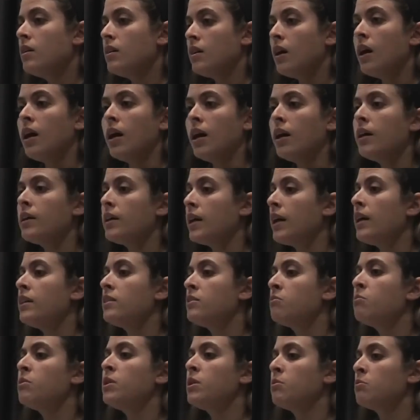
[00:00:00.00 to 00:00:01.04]
Uh-huh, yeah,
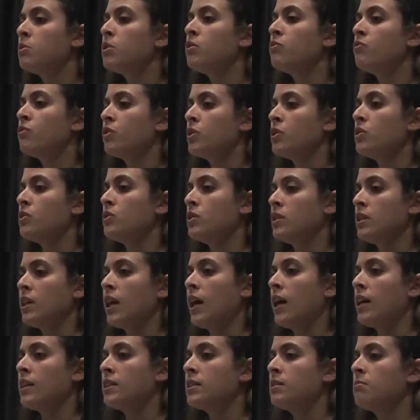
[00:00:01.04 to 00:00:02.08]
it's been approved for use in
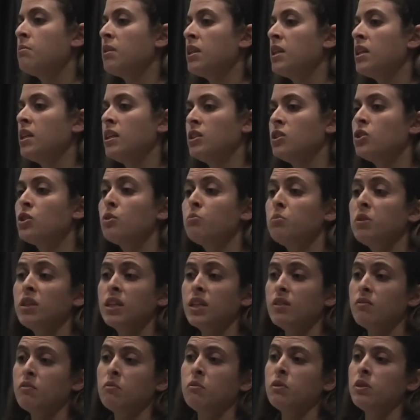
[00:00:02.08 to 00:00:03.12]
cats, but it should be
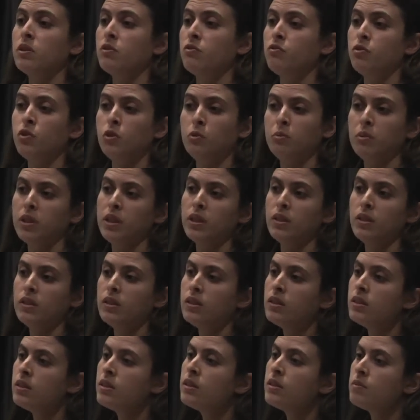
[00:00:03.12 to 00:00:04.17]
given with a full
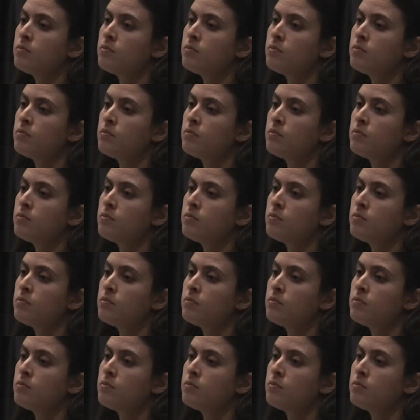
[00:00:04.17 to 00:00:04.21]
meal.